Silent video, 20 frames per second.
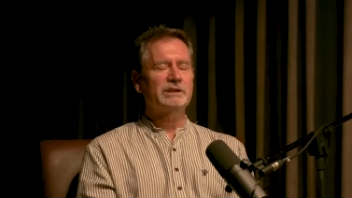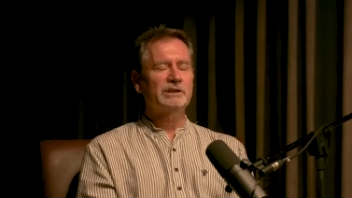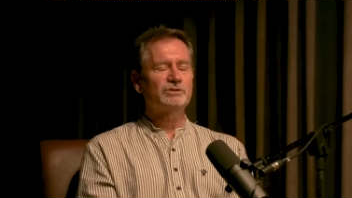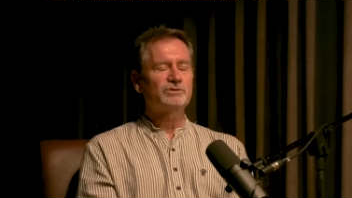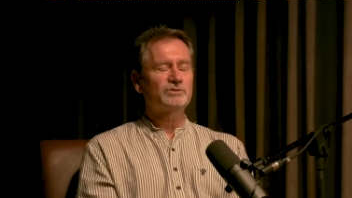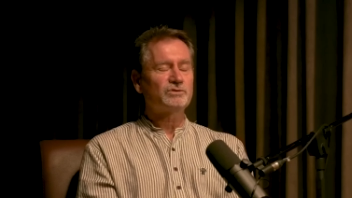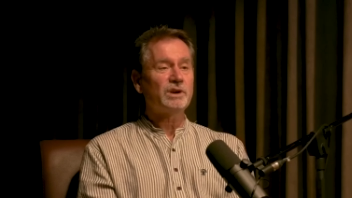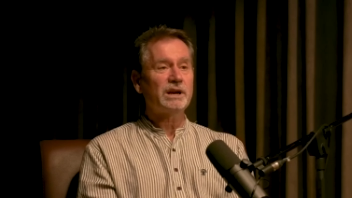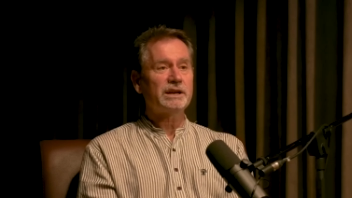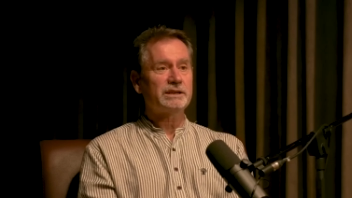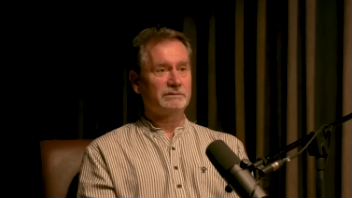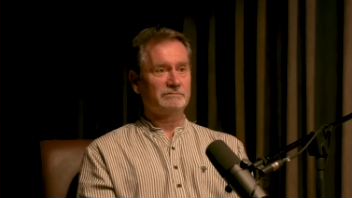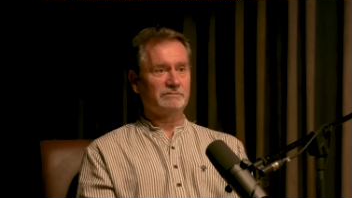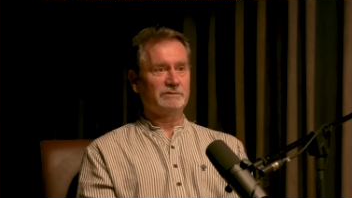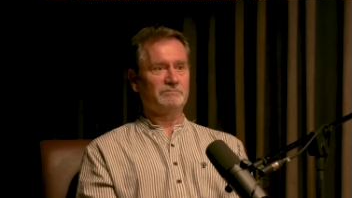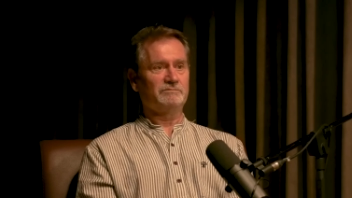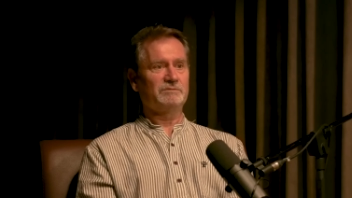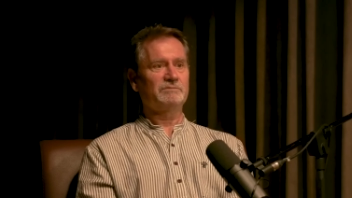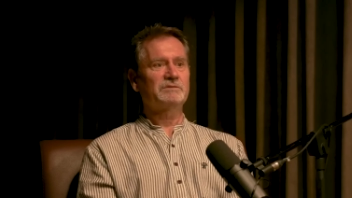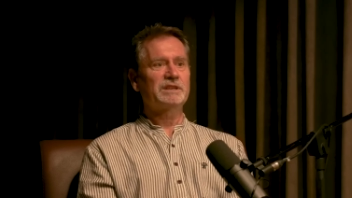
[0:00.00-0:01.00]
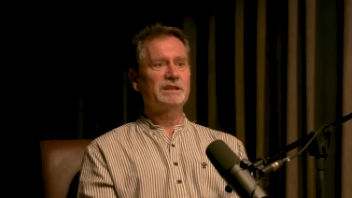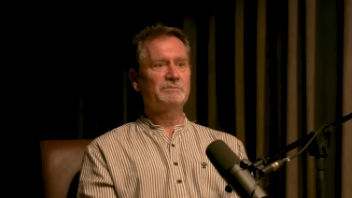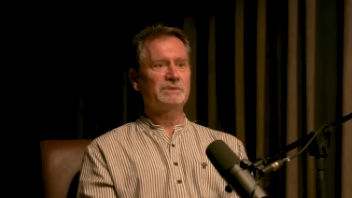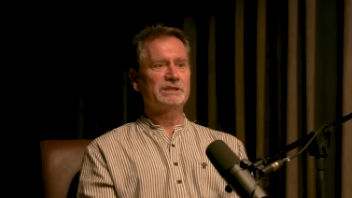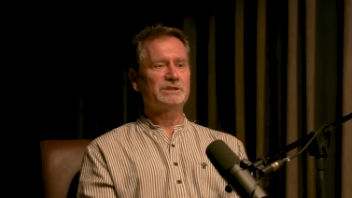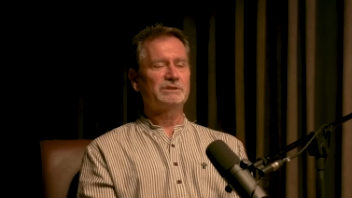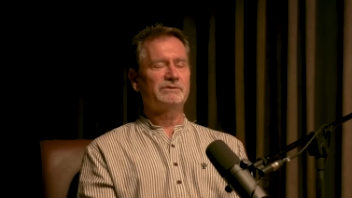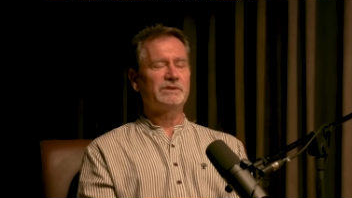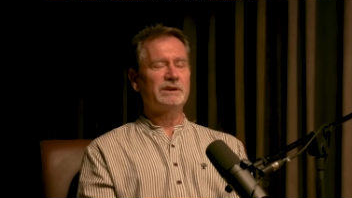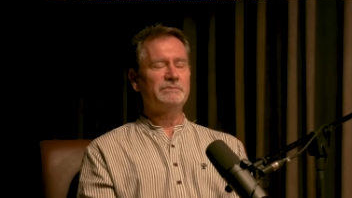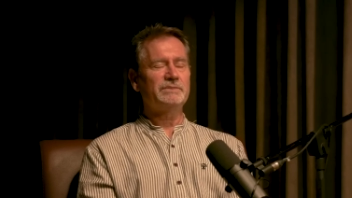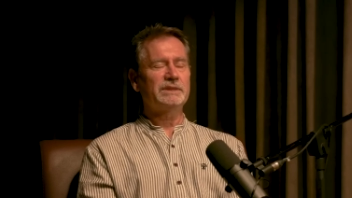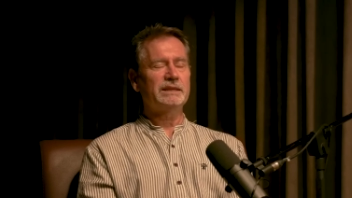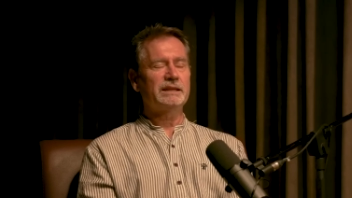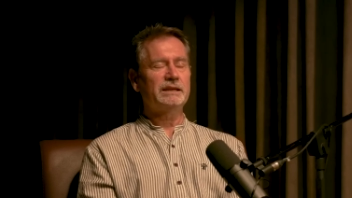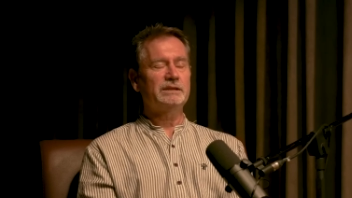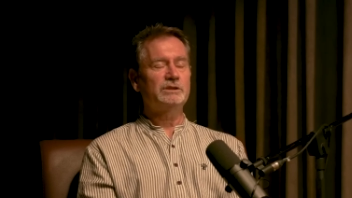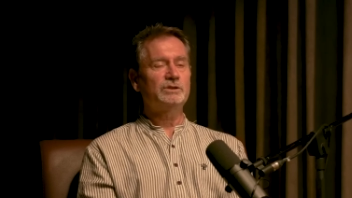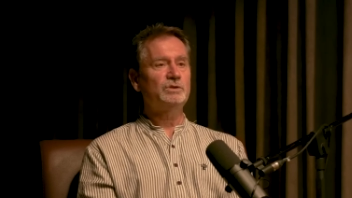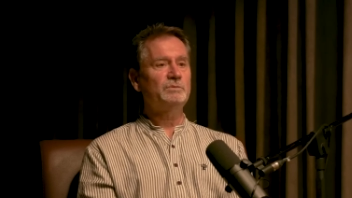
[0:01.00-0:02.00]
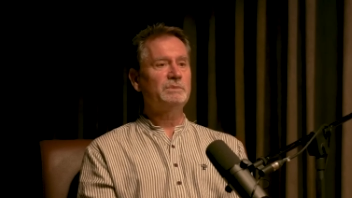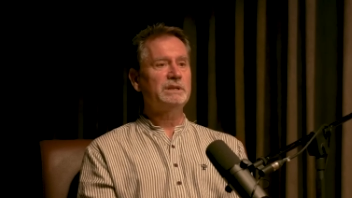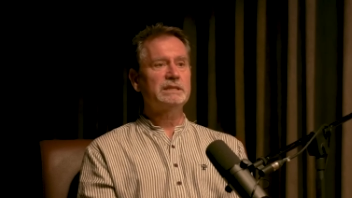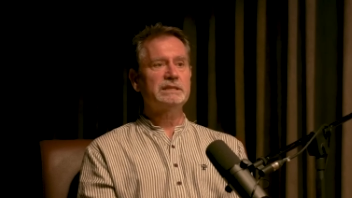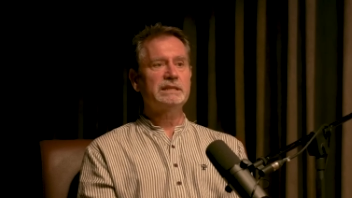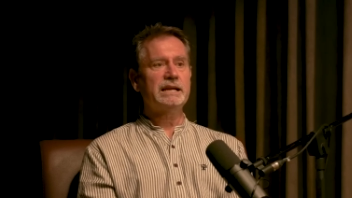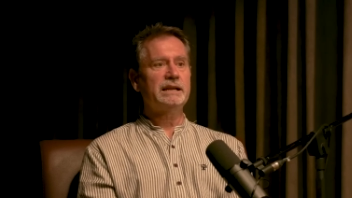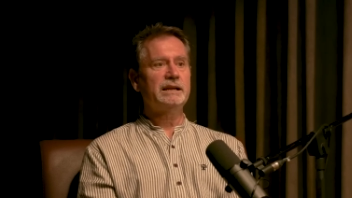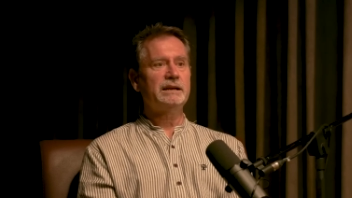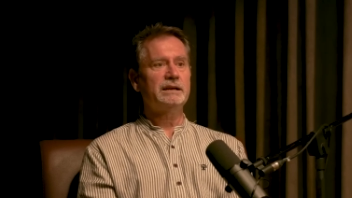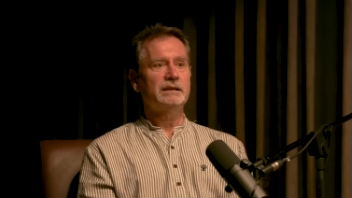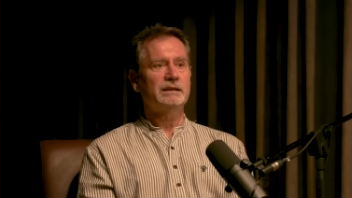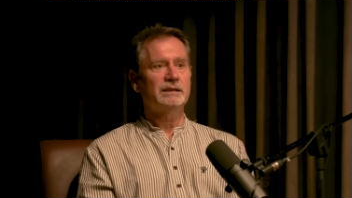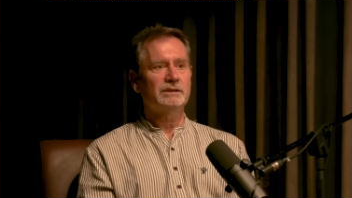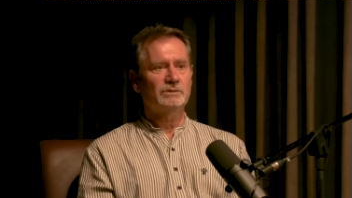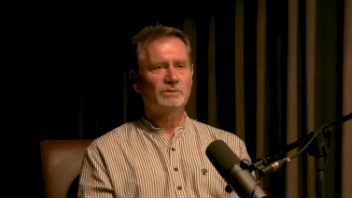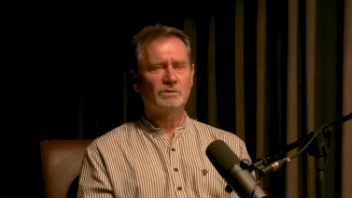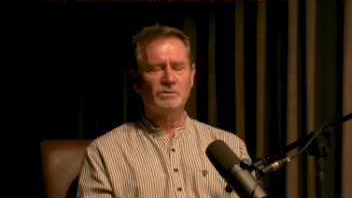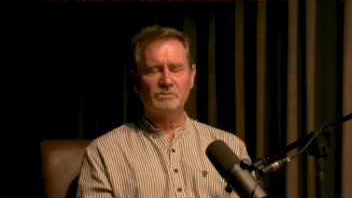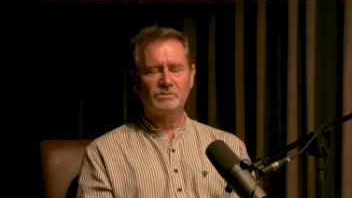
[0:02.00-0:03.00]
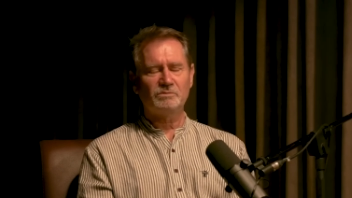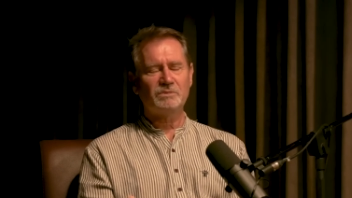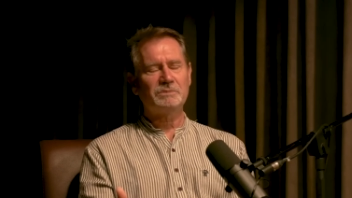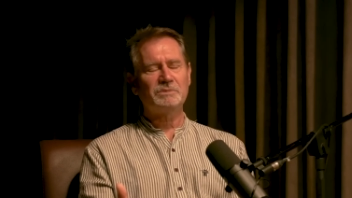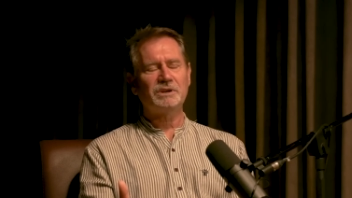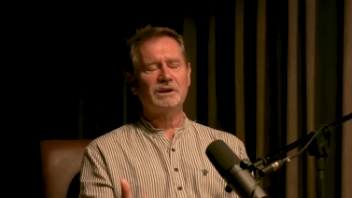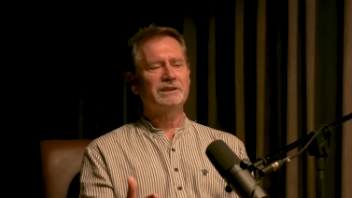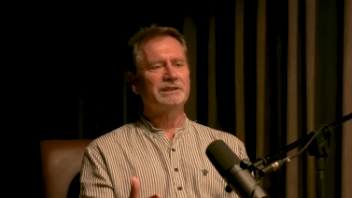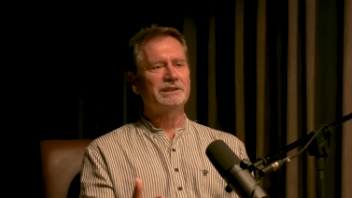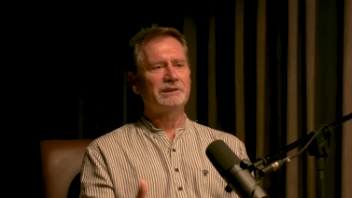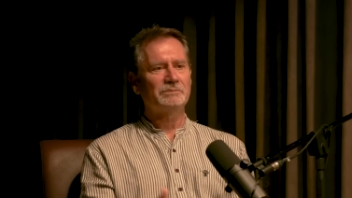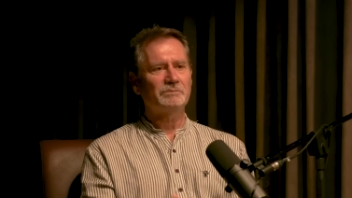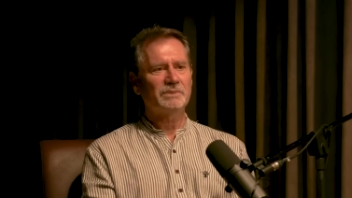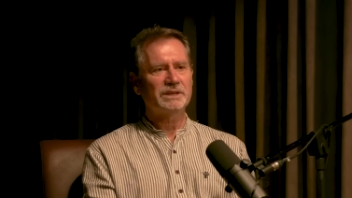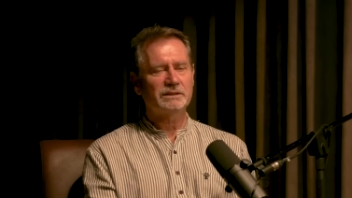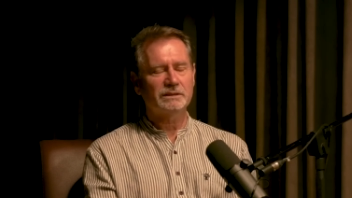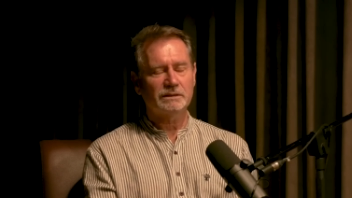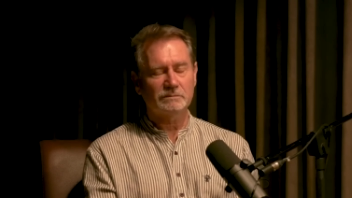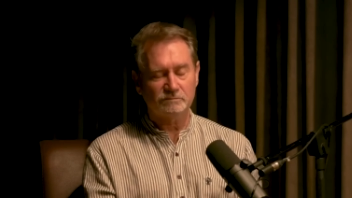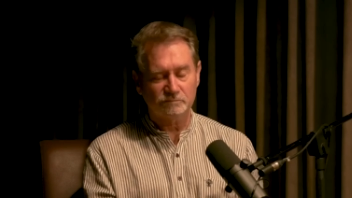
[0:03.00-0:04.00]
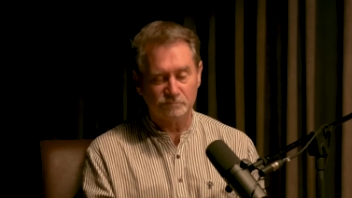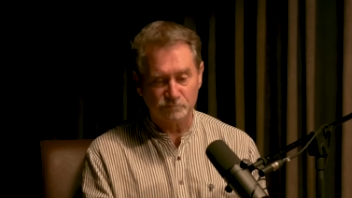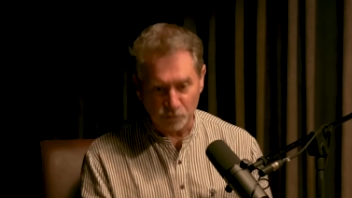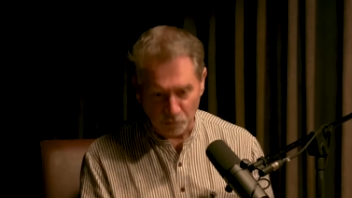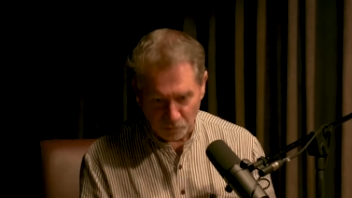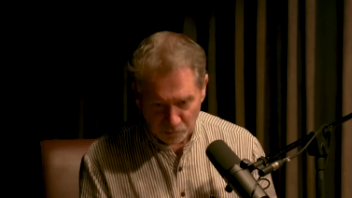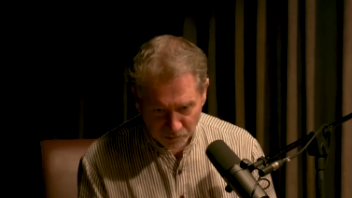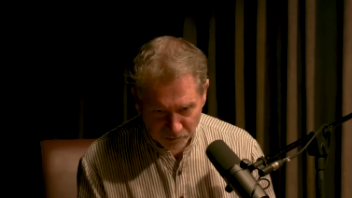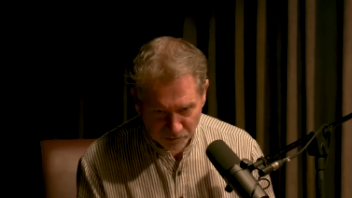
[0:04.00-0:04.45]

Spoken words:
I'd try to kick myself up. And 2 minutes later, or maybe, I don't know, but boom,